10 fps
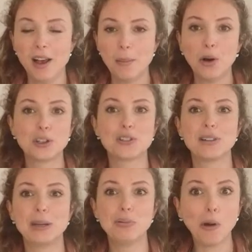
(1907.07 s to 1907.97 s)

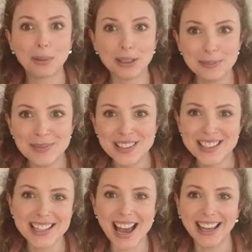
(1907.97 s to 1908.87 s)
pottery
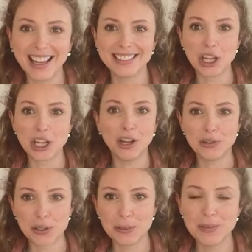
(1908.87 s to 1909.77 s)
problems and
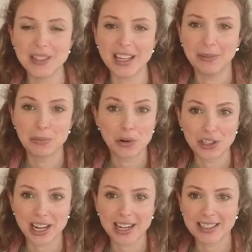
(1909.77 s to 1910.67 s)
conundrums and
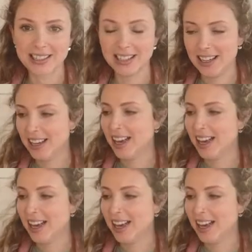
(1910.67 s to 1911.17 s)
projects,